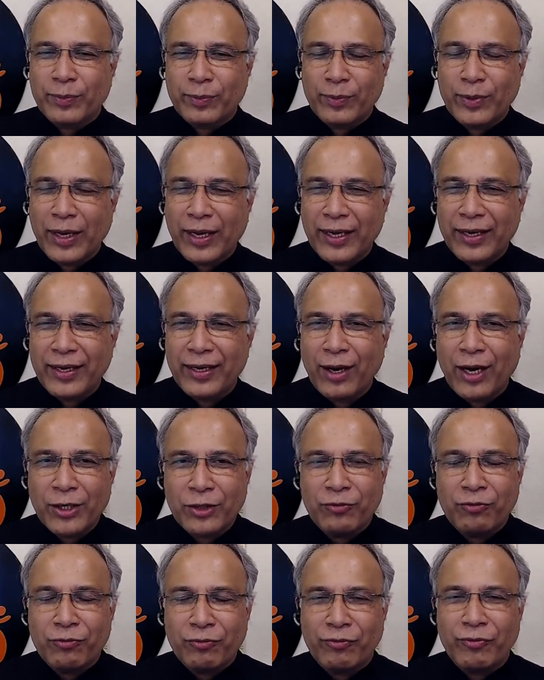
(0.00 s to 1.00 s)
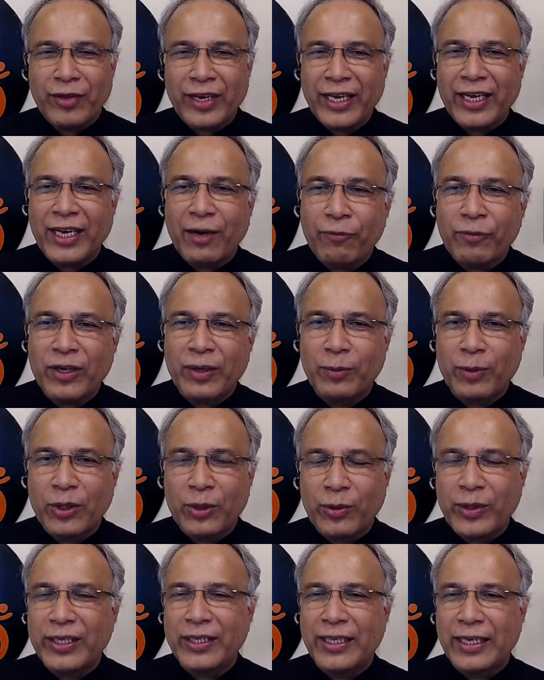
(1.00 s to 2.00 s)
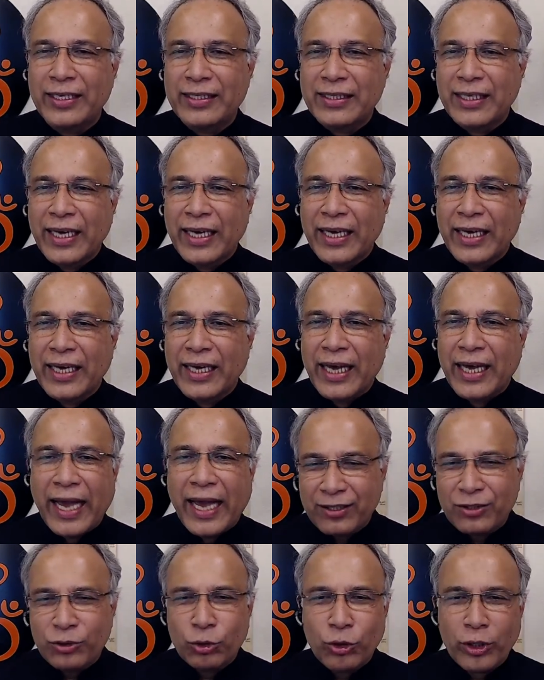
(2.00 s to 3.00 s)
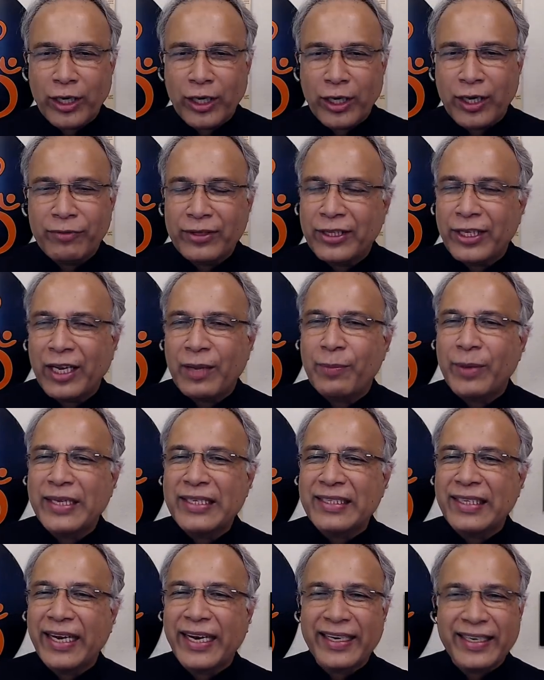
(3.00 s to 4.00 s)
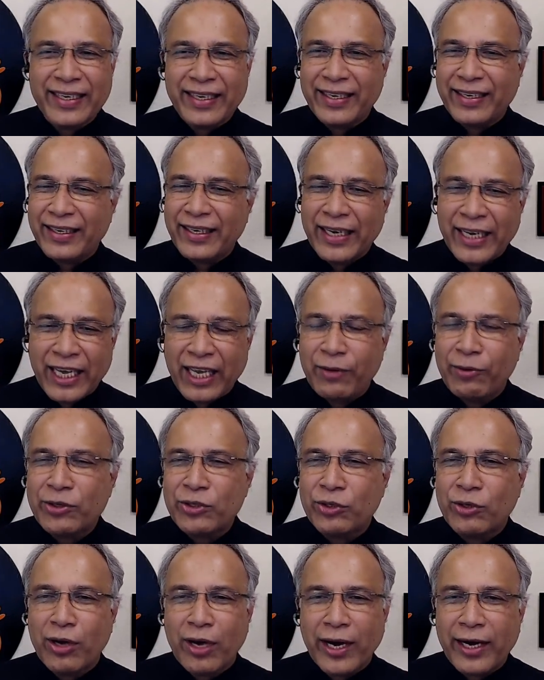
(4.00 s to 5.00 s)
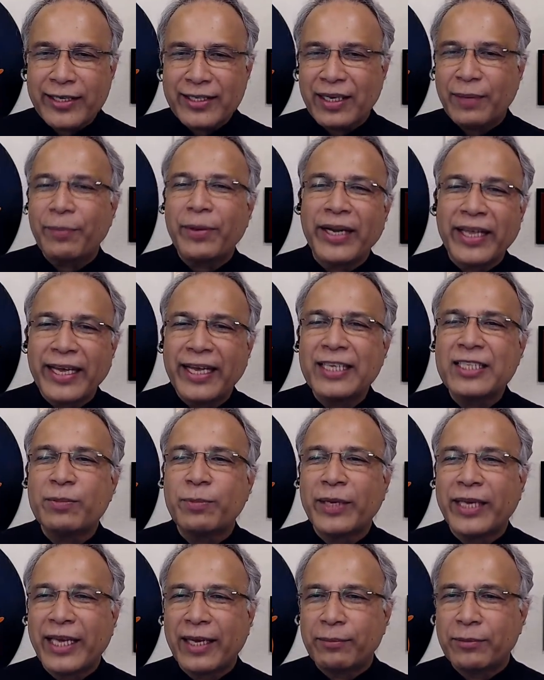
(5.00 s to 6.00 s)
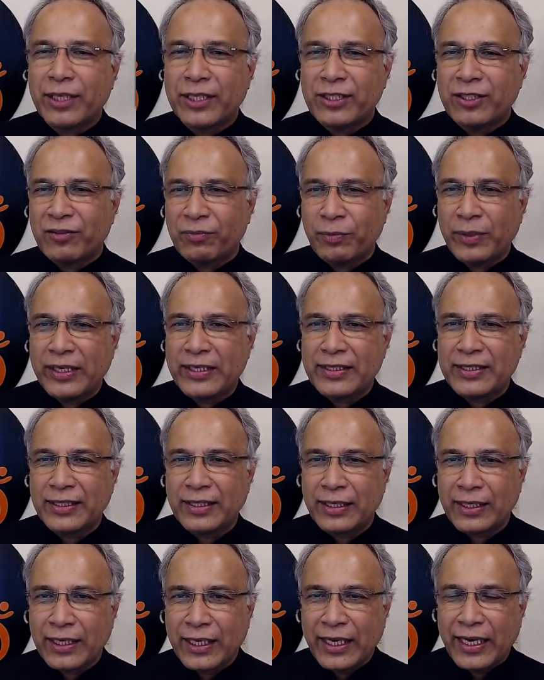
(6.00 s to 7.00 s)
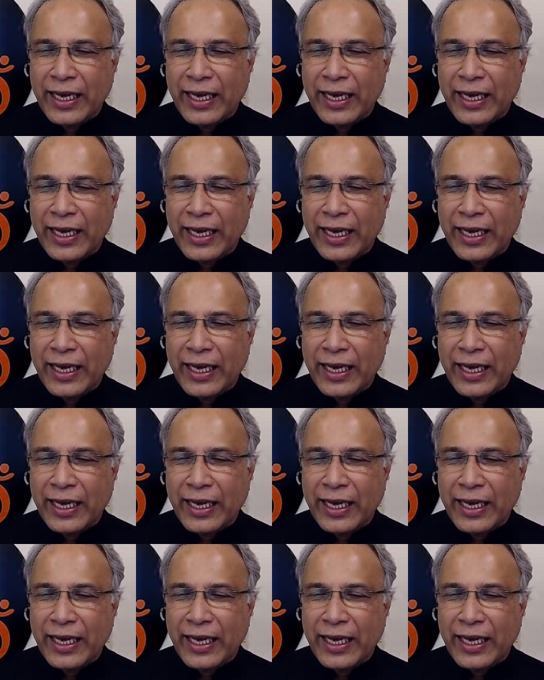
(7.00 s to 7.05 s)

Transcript: not very comfortable doing this. And then sure enough, in 3 months later, he was gone and somebody else became the chief minister.